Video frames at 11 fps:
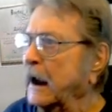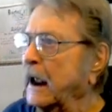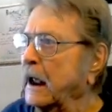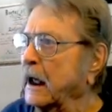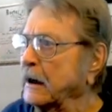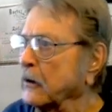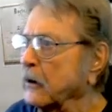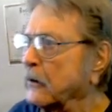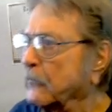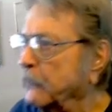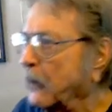and
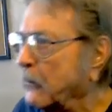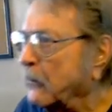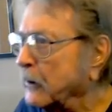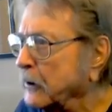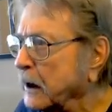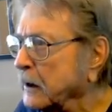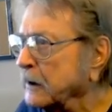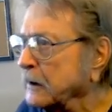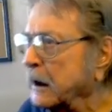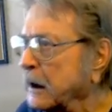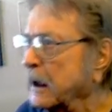look forward
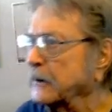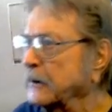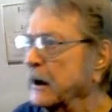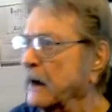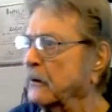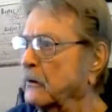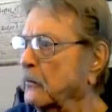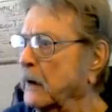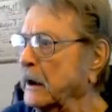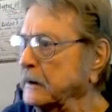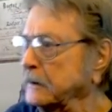and never
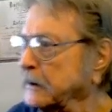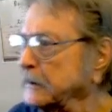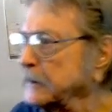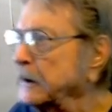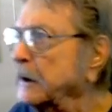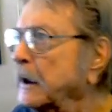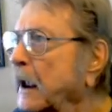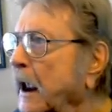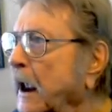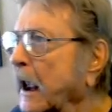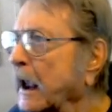wait.
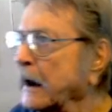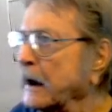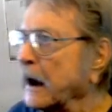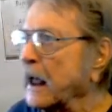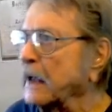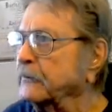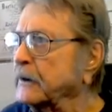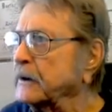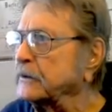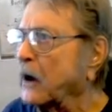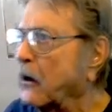And life
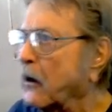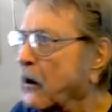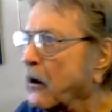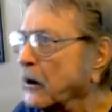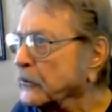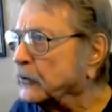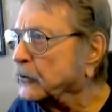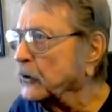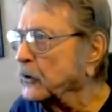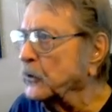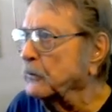is hard,
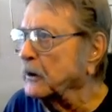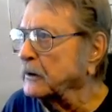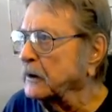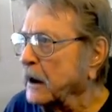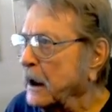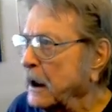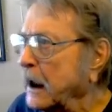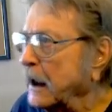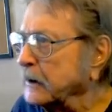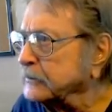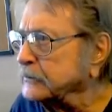true, but
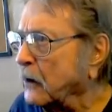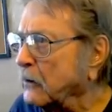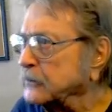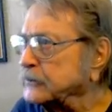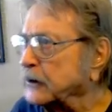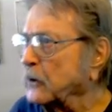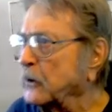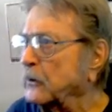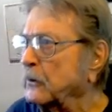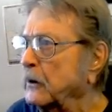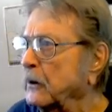it's
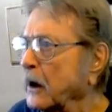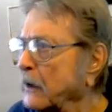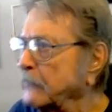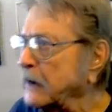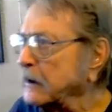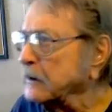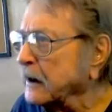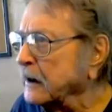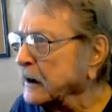also love it and